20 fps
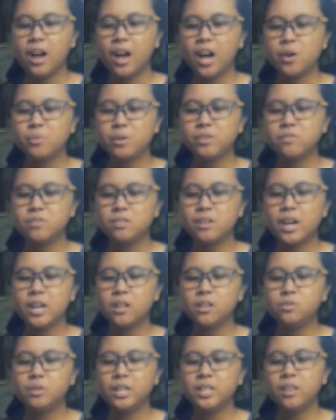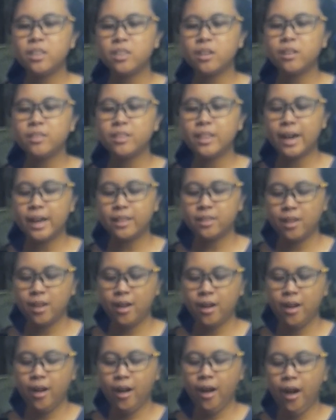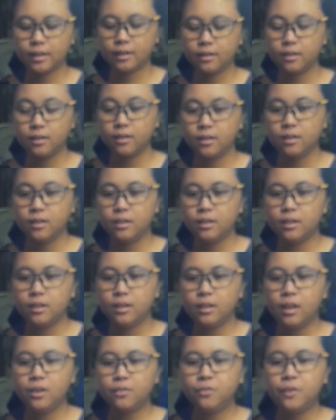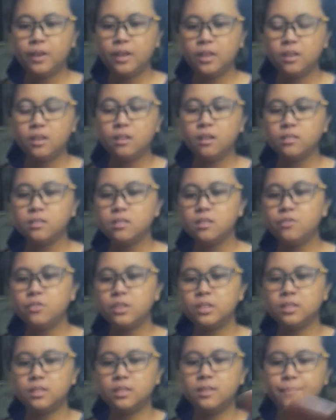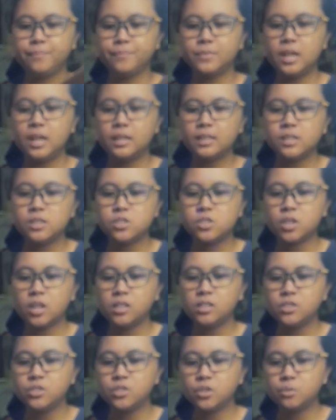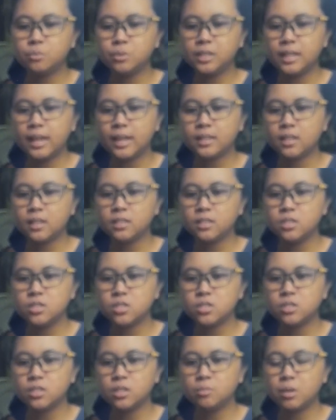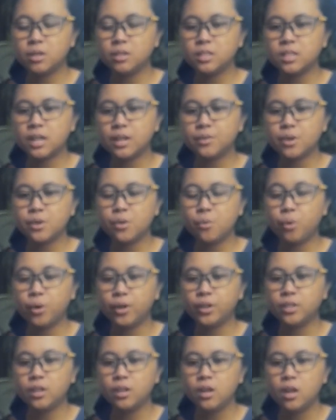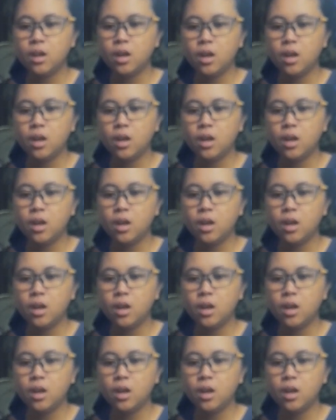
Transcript: However, I already thought that if he got defeated, then his challenger will get an additional monetary reward.